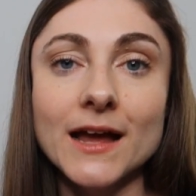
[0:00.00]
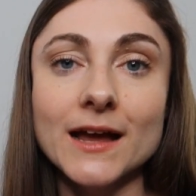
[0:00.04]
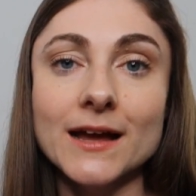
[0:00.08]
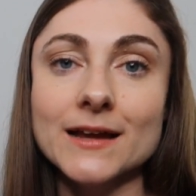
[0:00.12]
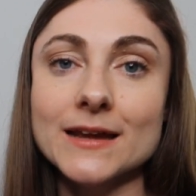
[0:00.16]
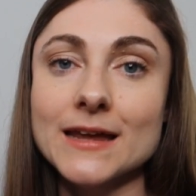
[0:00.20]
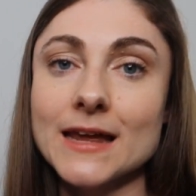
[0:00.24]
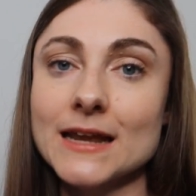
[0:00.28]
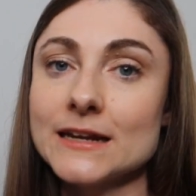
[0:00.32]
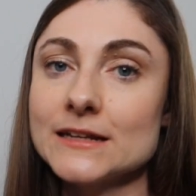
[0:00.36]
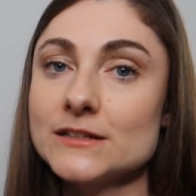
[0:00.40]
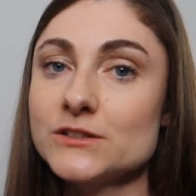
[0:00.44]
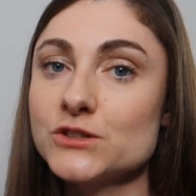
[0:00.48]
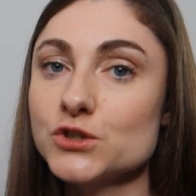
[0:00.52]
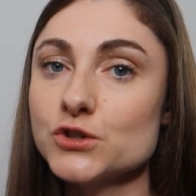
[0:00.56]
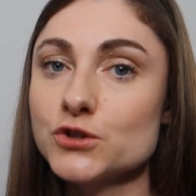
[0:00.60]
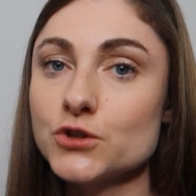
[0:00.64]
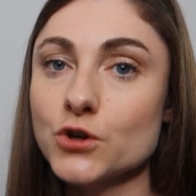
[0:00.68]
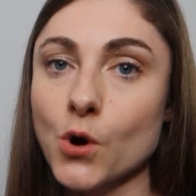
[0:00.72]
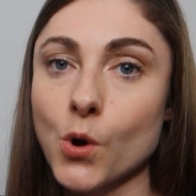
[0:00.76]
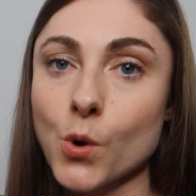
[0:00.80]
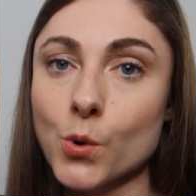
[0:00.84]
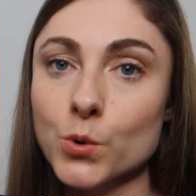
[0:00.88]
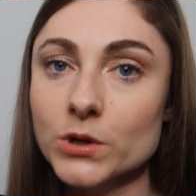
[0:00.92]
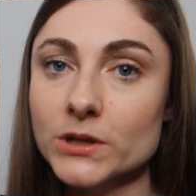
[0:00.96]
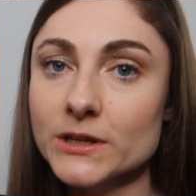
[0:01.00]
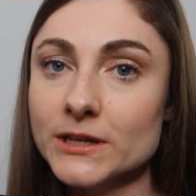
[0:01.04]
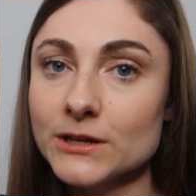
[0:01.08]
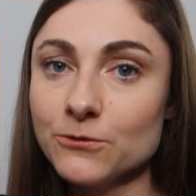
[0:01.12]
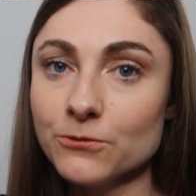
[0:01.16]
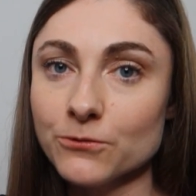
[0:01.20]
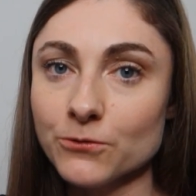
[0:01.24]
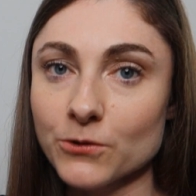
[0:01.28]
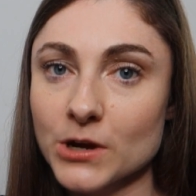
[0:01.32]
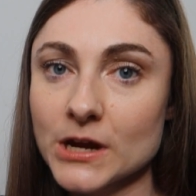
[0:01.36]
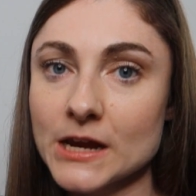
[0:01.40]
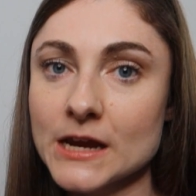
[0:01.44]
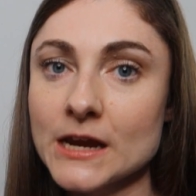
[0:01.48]
Again, it's totally
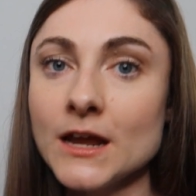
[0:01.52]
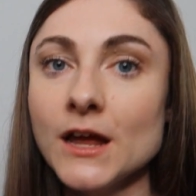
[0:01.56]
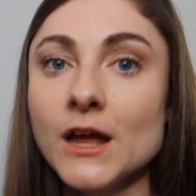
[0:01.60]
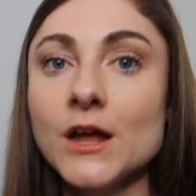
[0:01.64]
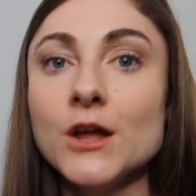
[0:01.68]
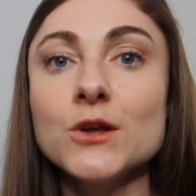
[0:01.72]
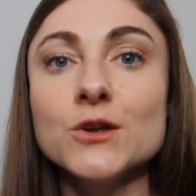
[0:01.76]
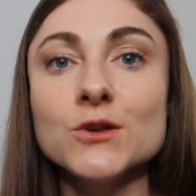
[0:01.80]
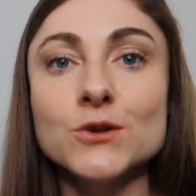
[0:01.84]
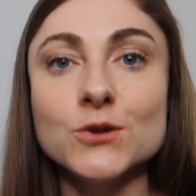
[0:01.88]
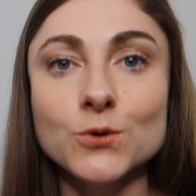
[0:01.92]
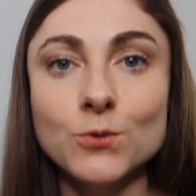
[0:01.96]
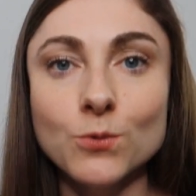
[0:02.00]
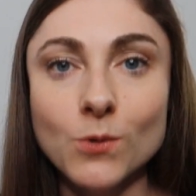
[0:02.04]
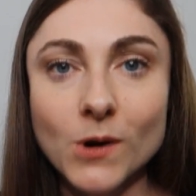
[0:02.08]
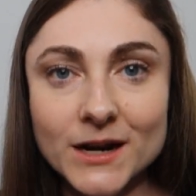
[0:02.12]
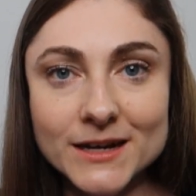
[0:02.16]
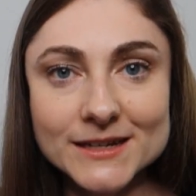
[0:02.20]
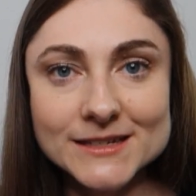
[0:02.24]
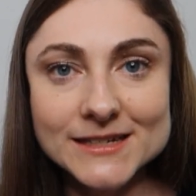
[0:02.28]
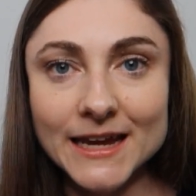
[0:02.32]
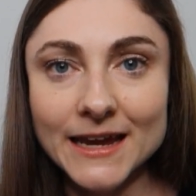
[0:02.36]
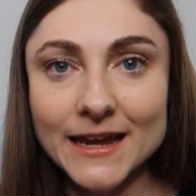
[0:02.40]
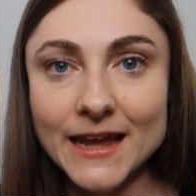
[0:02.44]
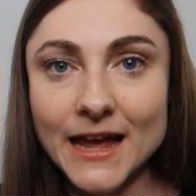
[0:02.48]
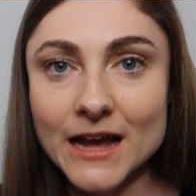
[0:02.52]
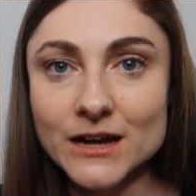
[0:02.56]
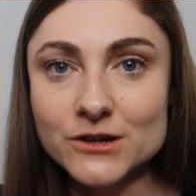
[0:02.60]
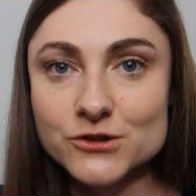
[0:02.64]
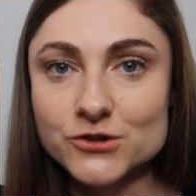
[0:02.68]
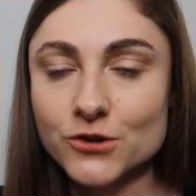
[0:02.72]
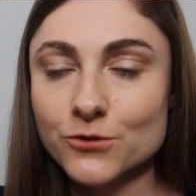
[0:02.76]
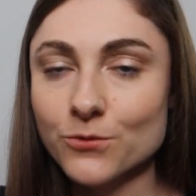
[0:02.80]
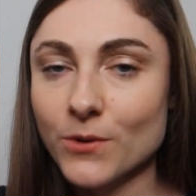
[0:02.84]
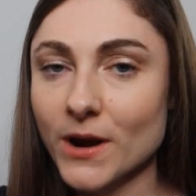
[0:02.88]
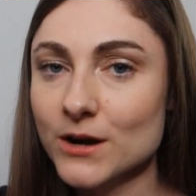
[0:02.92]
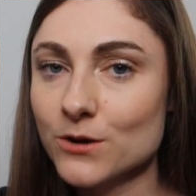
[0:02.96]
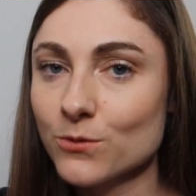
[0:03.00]
free. You want to take
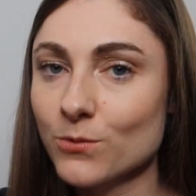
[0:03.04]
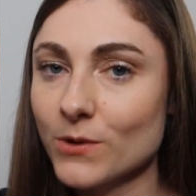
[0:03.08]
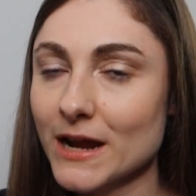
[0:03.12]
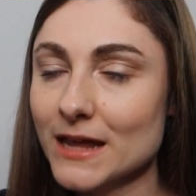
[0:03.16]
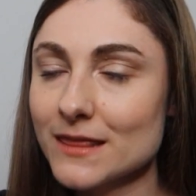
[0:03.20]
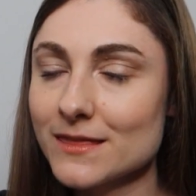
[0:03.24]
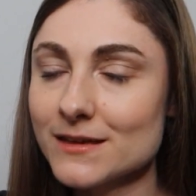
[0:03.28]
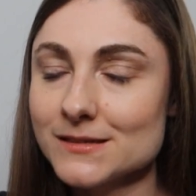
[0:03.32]
action right away.